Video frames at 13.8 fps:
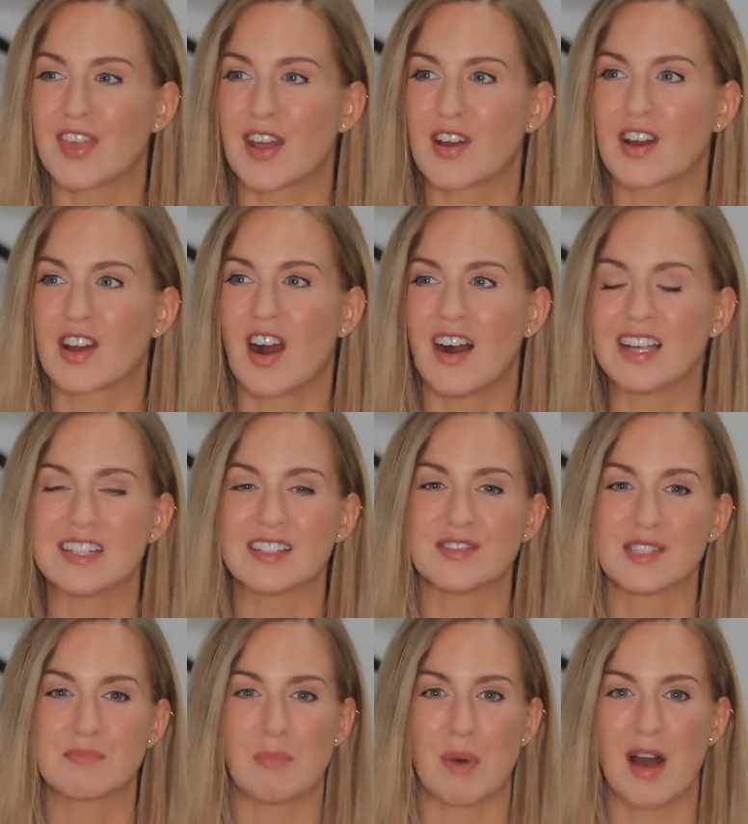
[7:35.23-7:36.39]
They're kind of
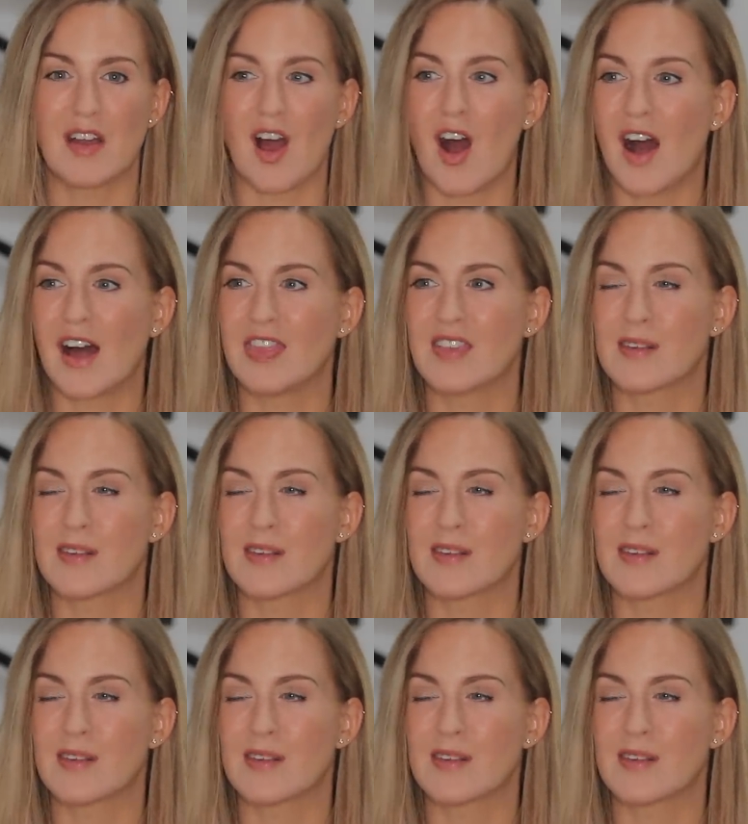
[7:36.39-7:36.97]
spot on.